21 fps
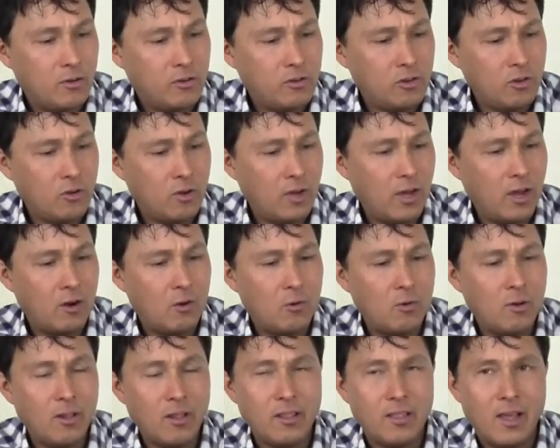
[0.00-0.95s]
So I
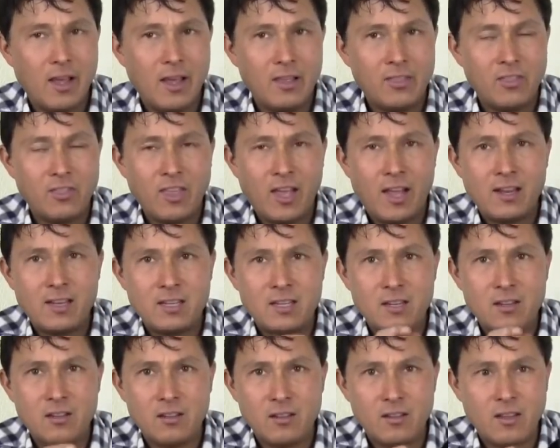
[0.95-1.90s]
don't really like that.
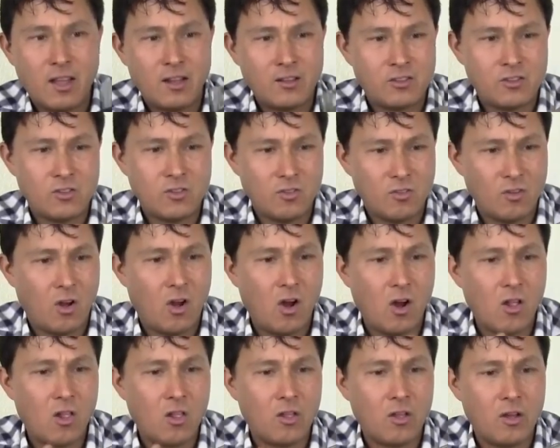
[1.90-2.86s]
That's
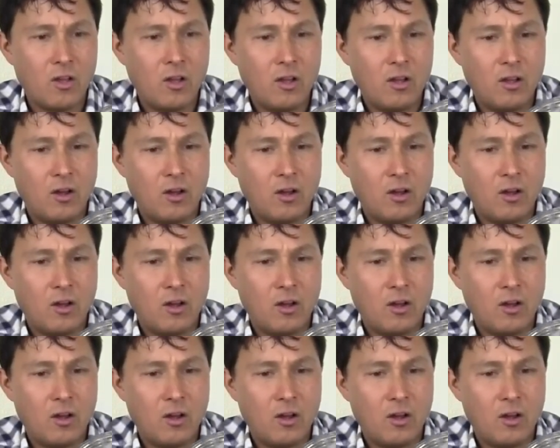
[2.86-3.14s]
all